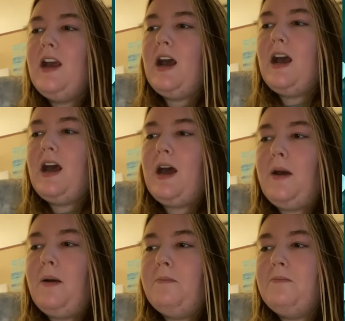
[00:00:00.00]

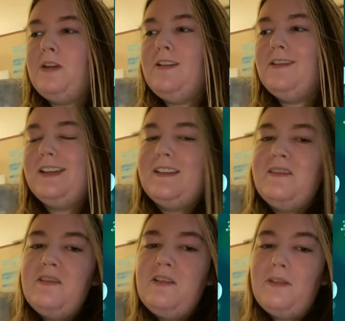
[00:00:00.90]
just so
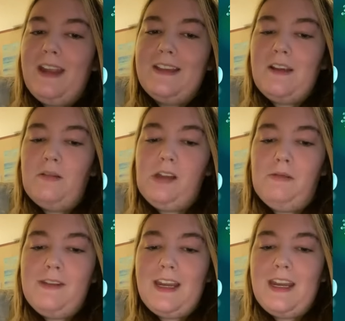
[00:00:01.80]
you don't get so
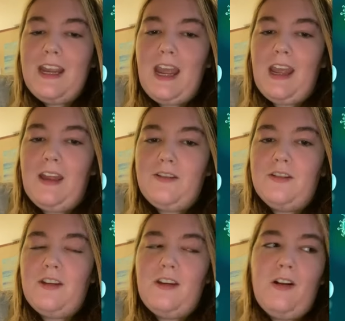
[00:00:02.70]
lonely and
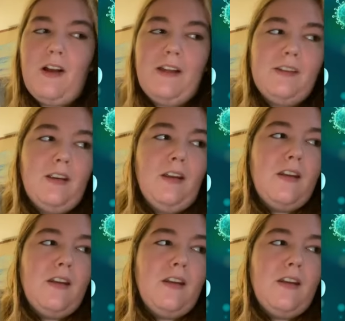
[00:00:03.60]
just so you don't have to,